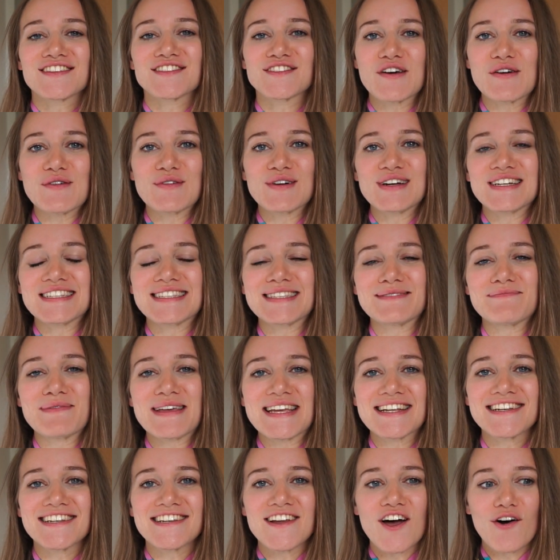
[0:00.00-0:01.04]
So it's
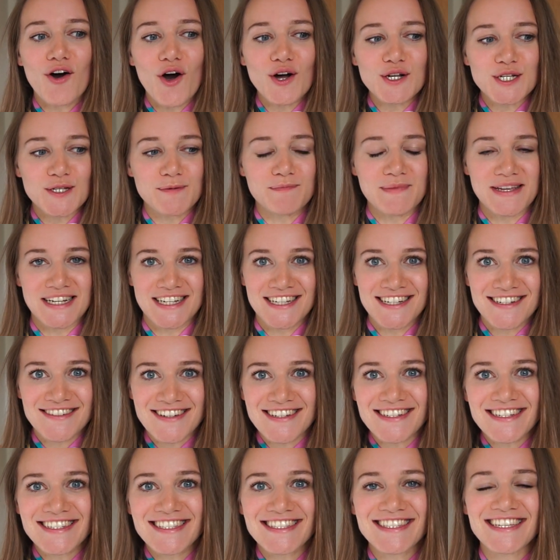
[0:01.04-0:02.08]
been a hot
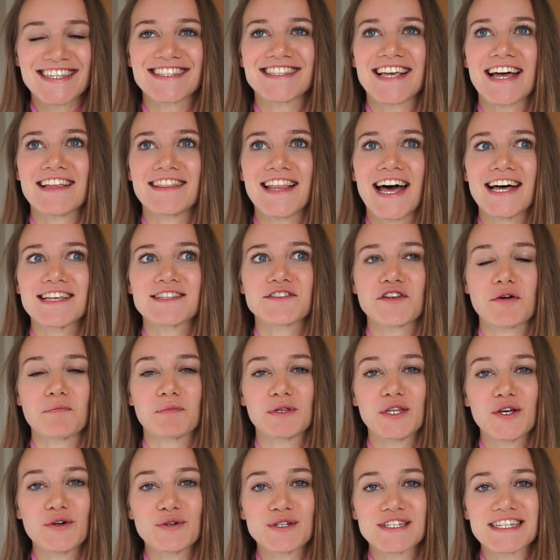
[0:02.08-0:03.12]
minute since I last
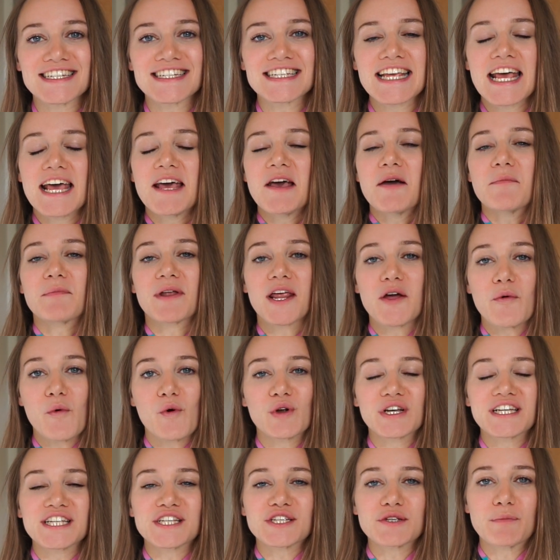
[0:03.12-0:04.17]
uploaded, but I
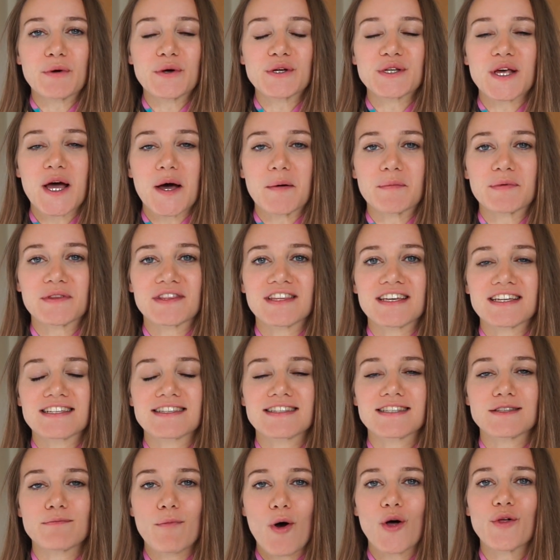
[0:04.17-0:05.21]
wanted to put up
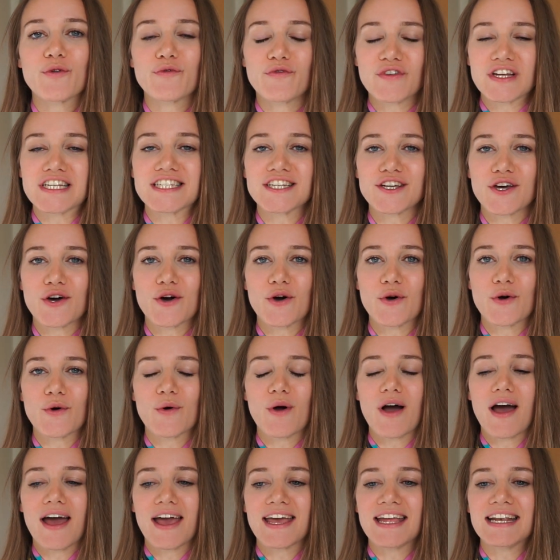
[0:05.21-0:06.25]
this small
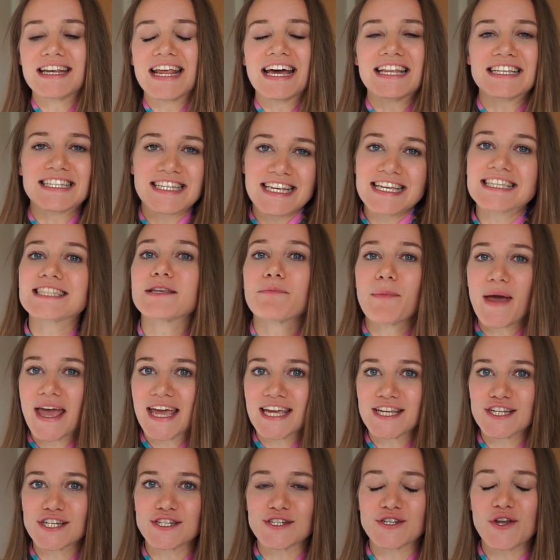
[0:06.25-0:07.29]
video in
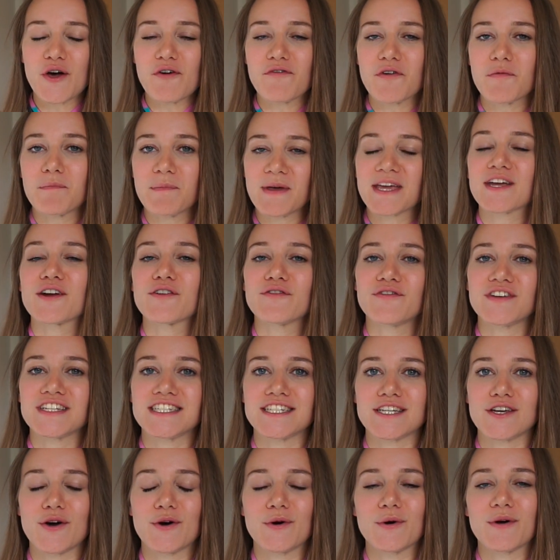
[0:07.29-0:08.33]
anticipation of a bigger
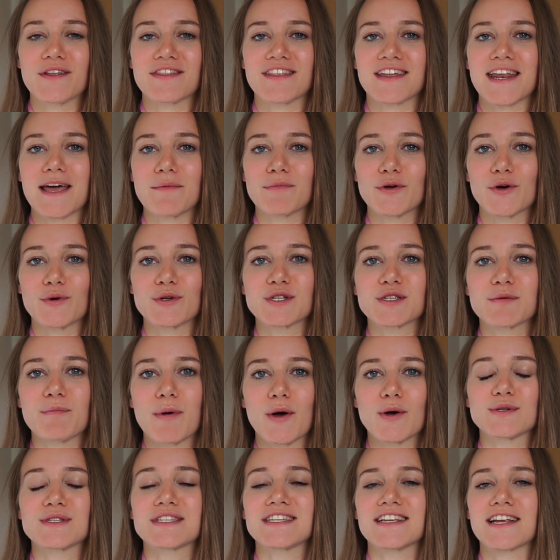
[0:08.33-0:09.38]
video that I'm going to
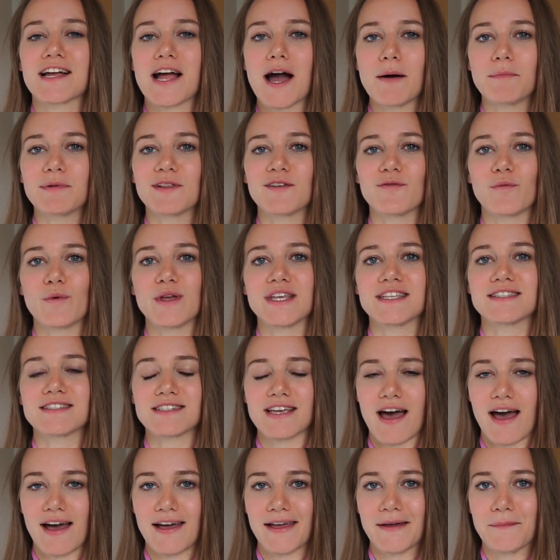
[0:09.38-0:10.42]
post in a couple of weeks
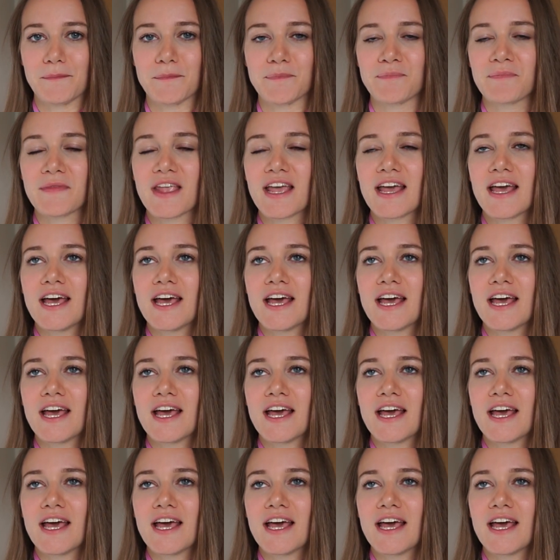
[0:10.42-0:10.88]
time.